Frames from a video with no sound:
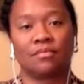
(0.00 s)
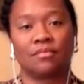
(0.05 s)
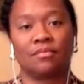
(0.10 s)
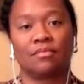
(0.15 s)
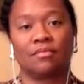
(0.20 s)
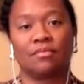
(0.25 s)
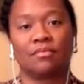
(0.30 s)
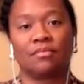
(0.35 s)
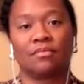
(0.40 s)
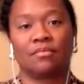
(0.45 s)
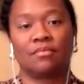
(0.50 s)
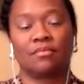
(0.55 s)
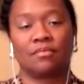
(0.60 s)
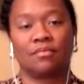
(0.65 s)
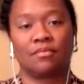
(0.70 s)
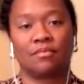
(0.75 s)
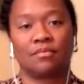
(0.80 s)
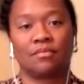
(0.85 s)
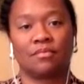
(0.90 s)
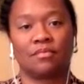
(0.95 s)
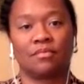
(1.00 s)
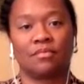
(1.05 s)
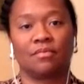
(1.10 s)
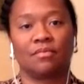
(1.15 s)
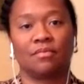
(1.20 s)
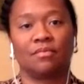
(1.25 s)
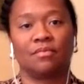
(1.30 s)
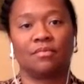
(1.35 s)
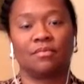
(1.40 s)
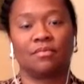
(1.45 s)

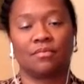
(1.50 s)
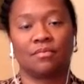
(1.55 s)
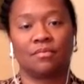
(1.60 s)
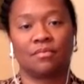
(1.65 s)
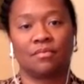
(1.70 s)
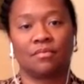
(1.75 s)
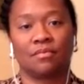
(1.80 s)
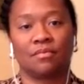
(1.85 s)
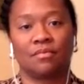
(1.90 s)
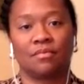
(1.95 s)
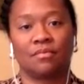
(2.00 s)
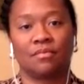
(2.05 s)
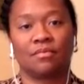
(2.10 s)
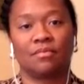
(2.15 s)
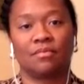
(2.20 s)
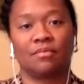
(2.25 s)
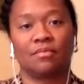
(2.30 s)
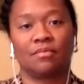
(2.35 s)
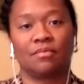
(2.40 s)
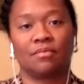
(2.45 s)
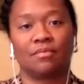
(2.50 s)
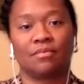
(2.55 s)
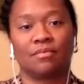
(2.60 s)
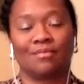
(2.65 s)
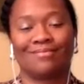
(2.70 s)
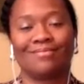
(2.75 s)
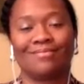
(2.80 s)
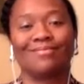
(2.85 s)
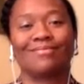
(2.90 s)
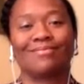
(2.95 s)

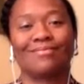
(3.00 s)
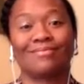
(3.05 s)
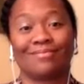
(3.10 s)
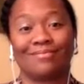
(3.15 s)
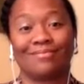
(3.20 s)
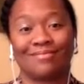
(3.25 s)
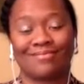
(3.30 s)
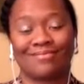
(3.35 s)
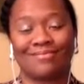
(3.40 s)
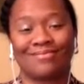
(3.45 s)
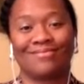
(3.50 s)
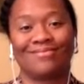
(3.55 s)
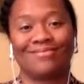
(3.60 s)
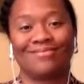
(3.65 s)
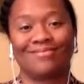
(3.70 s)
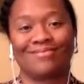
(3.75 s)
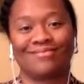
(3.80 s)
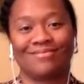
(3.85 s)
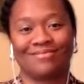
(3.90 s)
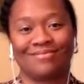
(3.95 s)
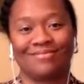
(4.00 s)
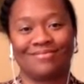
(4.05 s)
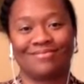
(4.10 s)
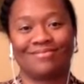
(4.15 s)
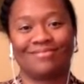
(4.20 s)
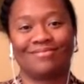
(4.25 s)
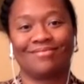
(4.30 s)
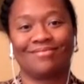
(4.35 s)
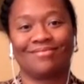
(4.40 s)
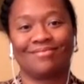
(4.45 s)

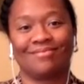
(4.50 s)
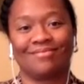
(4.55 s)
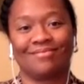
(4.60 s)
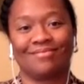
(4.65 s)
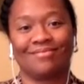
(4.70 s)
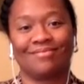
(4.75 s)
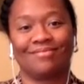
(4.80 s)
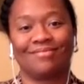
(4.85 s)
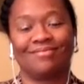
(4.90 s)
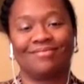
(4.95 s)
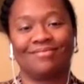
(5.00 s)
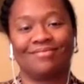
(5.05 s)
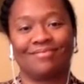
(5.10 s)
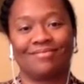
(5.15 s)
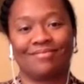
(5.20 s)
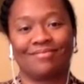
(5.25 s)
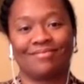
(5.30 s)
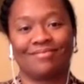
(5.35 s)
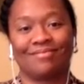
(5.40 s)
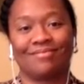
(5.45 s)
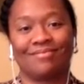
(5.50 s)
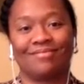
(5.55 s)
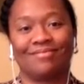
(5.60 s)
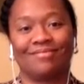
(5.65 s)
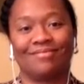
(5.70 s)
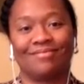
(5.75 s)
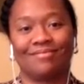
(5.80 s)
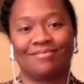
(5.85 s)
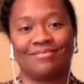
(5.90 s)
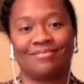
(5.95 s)

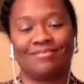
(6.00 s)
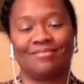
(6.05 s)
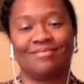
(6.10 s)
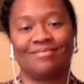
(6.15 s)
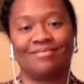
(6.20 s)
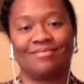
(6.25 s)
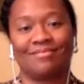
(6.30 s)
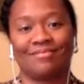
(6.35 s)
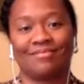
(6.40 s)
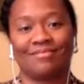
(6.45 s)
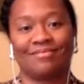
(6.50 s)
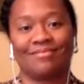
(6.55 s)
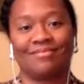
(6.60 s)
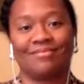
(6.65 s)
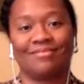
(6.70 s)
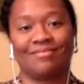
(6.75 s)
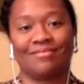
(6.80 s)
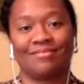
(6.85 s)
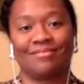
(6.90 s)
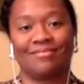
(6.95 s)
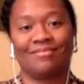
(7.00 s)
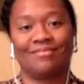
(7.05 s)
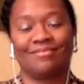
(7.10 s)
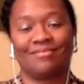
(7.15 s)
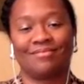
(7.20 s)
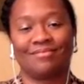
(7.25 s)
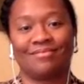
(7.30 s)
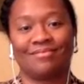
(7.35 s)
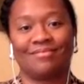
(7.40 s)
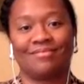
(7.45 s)

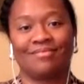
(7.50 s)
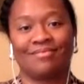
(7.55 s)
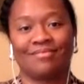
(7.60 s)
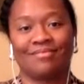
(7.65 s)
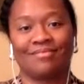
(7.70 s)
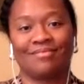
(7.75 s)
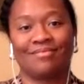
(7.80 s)
(silent)